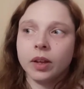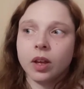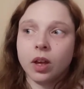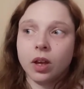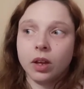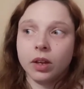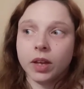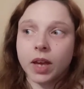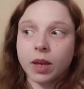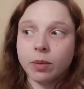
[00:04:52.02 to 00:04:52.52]

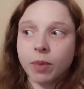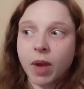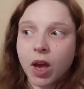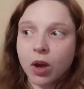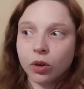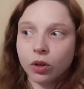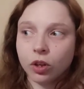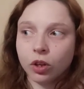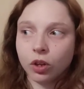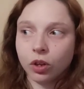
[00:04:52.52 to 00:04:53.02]
came out
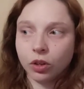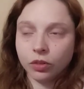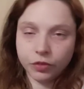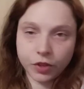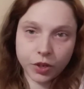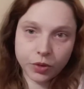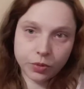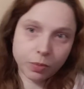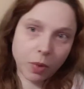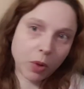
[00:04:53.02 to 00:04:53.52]
of
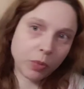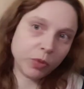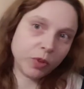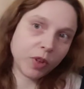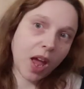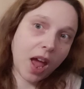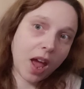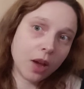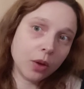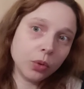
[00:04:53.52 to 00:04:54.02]
his mum's
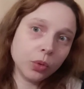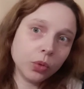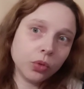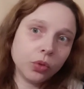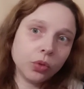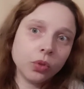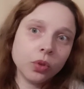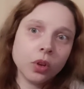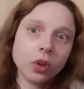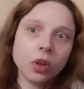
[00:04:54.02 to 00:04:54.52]
house,